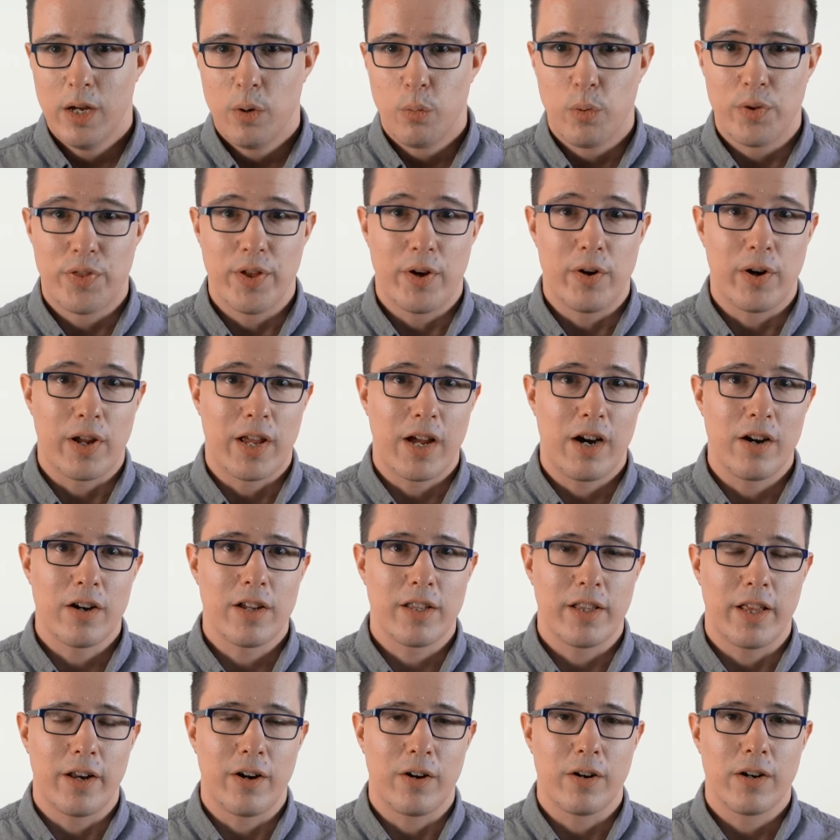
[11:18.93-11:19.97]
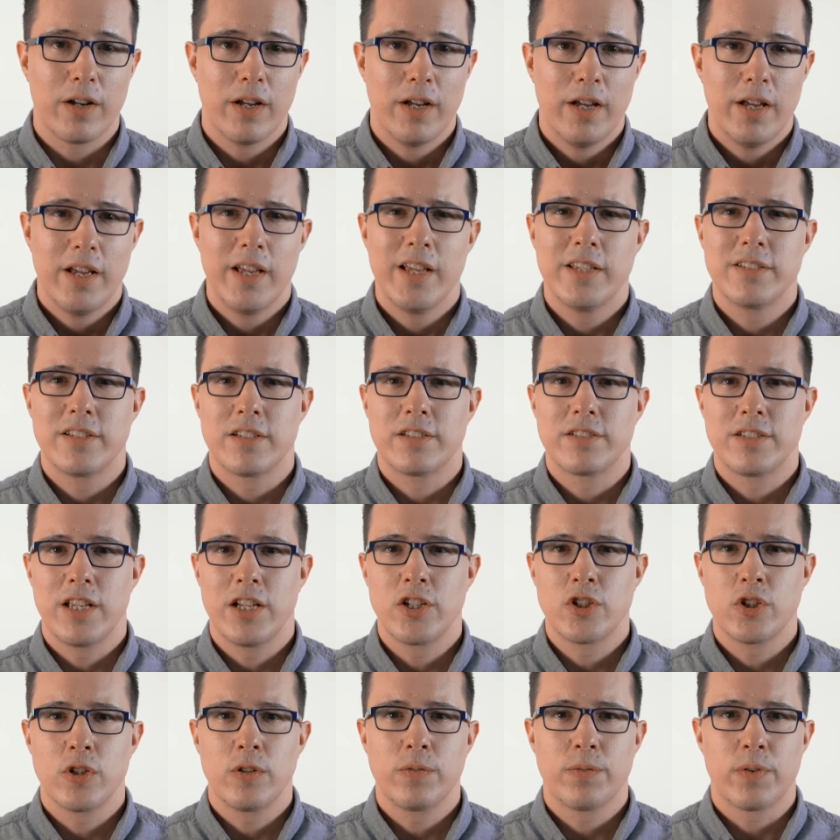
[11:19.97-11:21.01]
without a calculator is
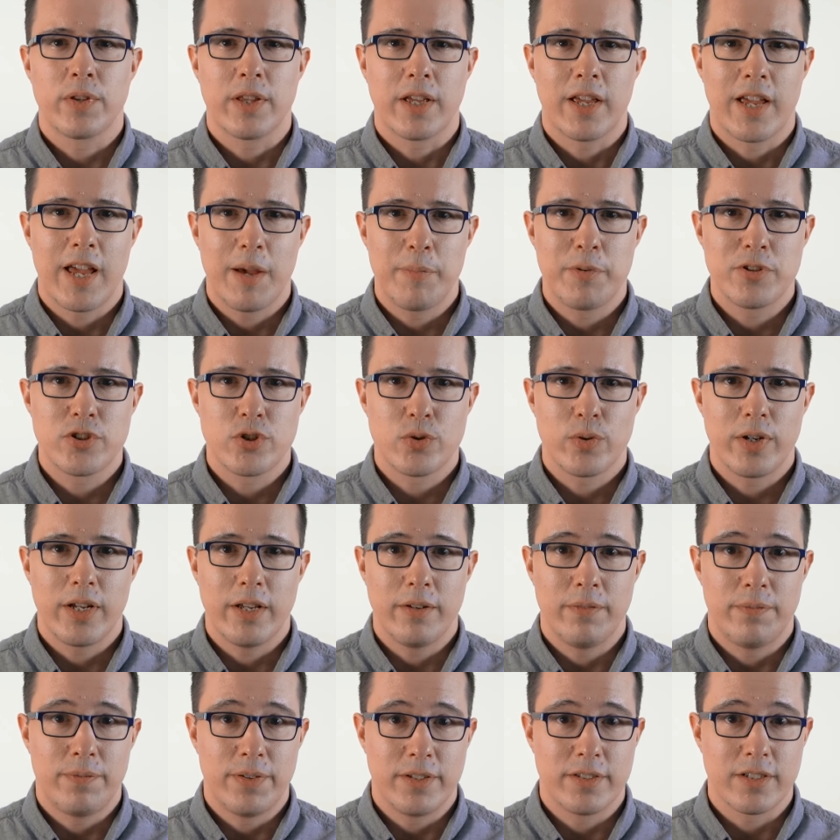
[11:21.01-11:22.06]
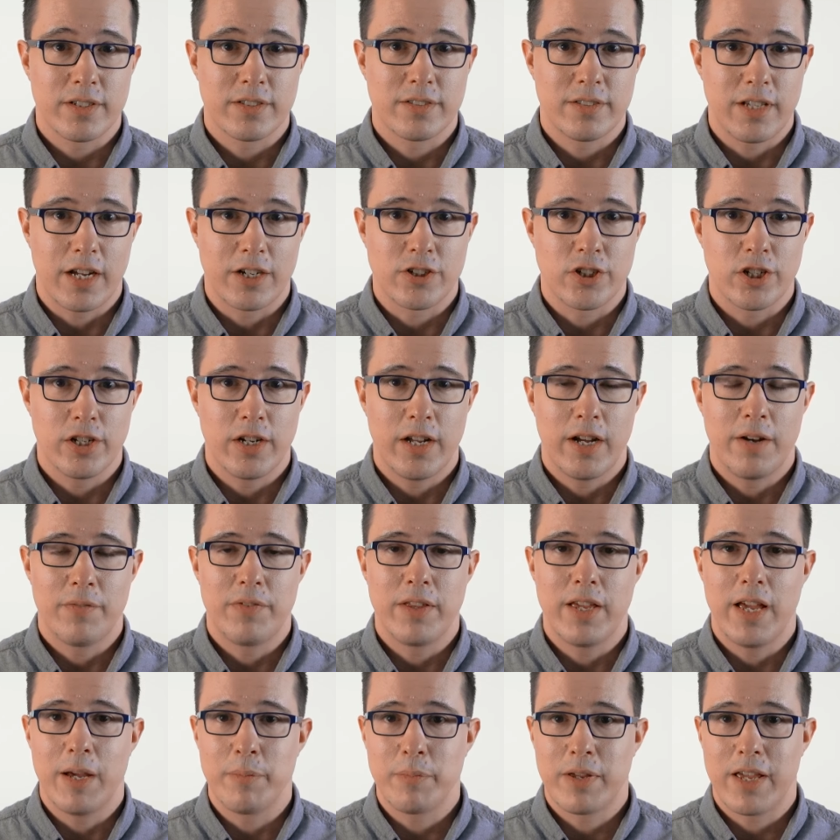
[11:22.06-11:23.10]
essential for the chemistry and physics section of
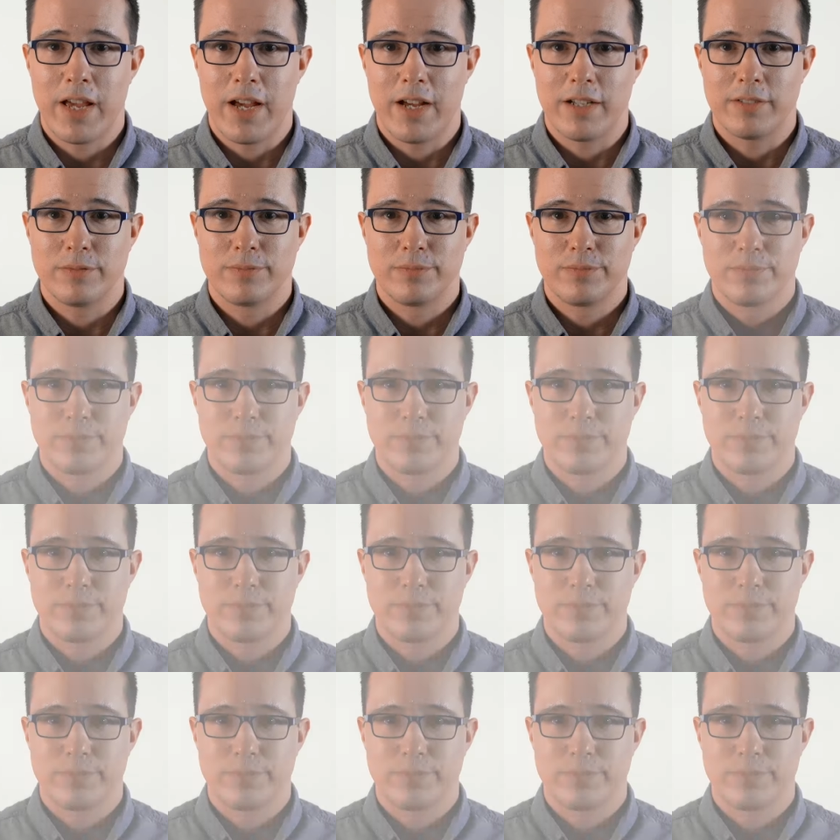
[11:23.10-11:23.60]
the MCAT.